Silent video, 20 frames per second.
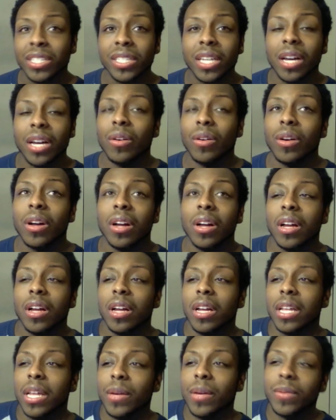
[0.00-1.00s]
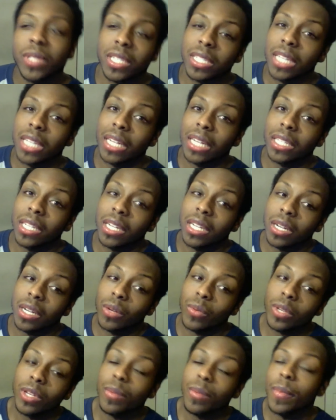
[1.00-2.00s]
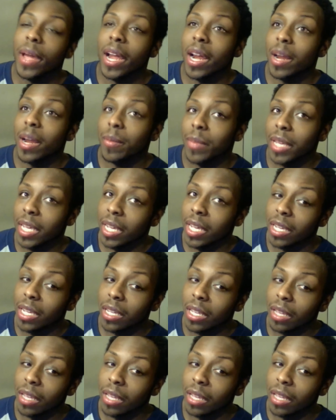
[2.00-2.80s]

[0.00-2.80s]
so it was just like, look, will you marry me?